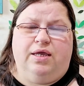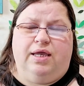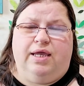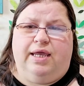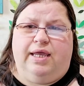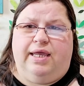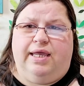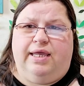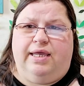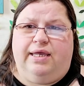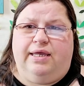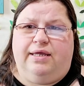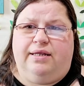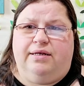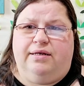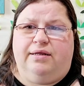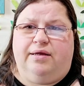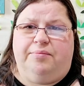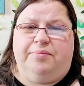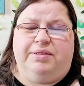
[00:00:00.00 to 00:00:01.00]

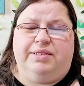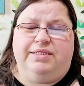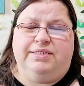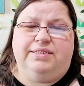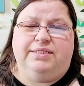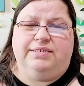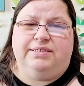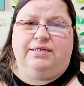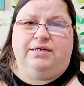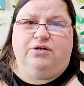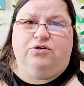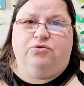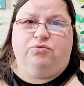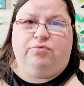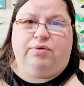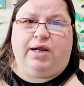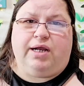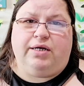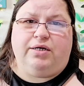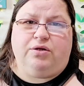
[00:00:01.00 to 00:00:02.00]
And I mean, this isn't a
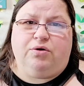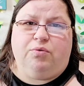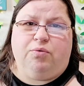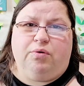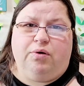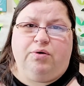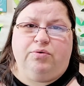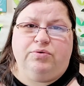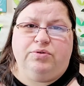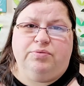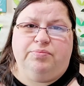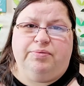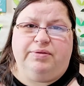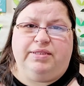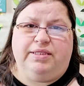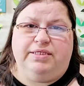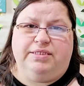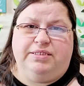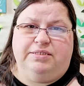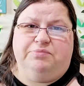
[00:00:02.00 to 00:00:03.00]
direct quote, but
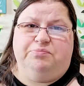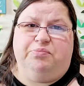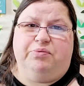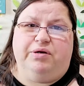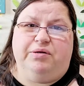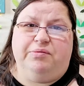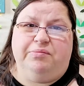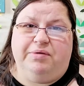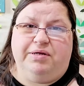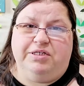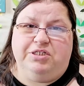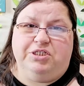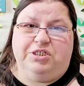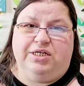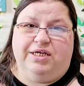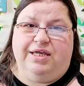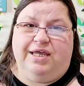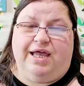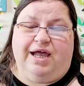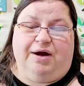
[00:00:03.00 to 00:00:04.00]
this is pretty much
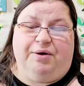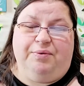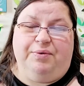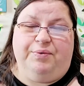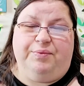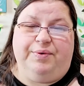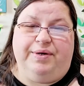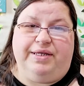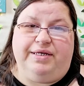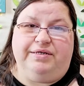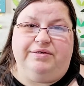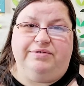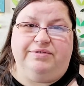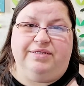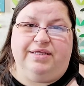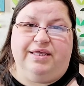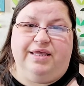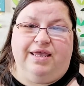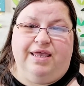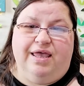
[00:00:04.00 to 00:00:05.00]
how it went. It's,
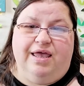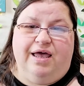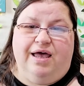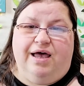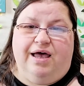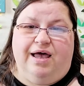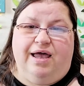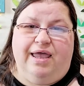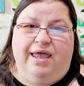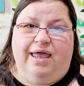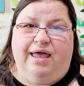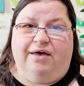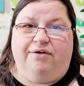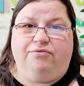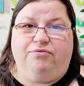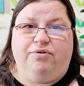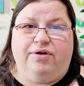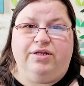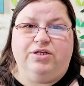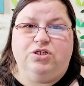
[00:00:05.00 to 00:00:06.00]
I
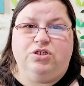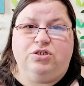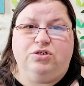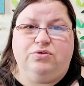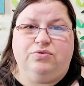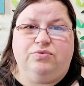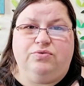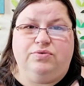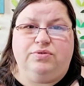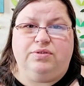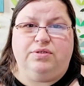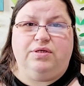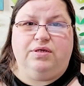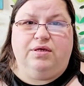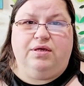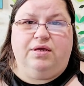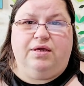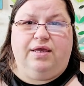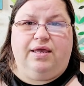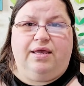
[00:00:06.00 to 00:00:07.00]
have red shoes.
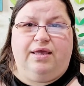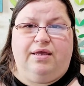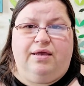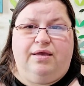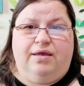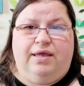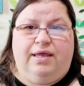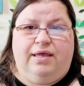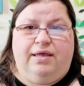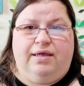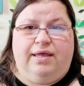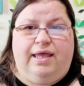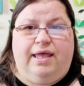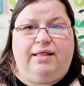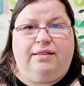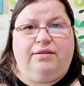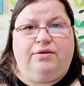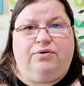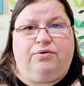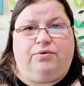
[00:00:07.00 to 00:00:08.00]

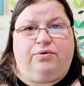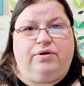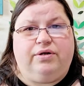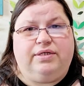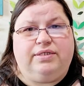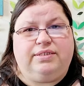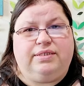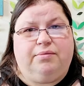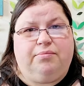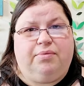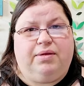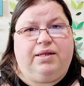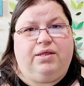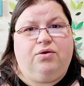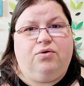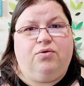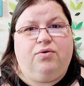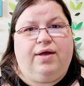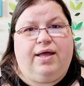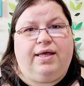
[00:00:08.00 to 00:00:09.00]
Eleanor is somebody
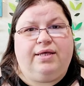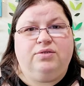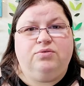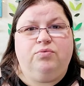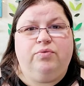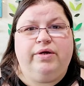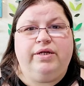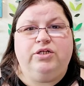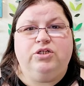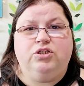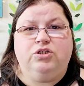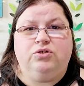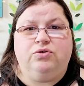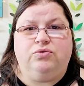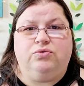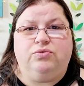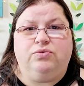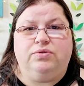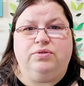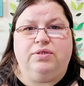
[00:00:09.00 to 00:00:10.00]
who has red
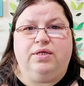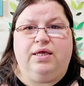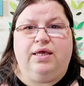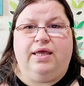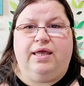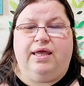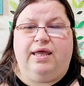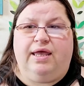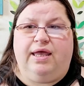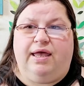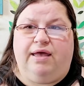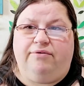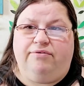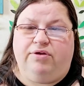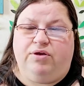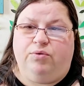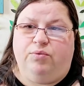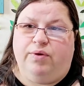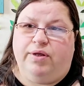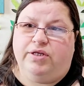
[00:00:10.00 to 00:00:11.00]
shoes.
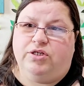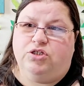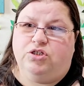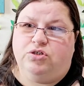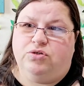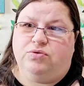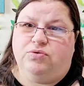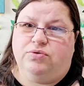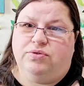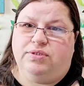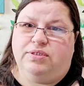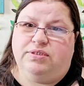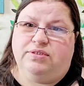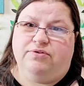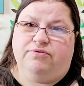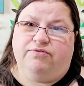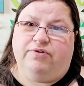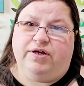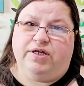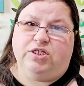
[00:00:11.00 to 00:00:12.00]
Having red shoes is a
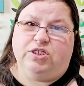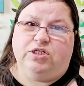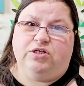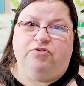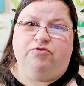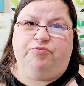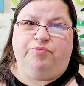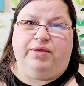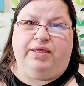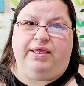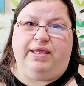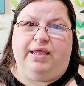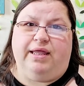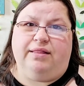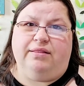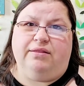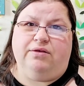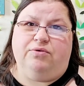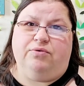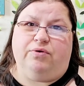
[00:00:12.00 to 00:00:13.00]
function of being
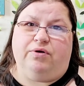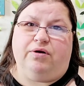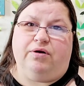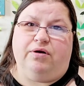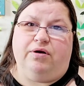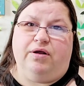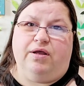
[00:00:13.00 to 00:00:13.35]
Eleanor.